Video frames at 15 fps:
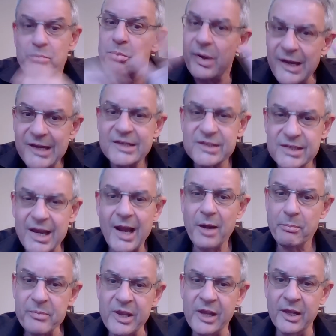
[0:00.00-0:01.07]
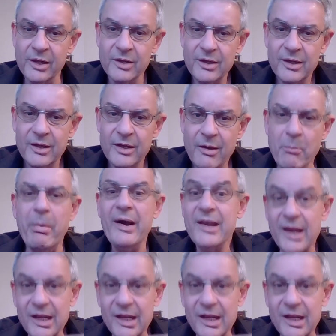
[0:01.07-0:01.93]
Please help me by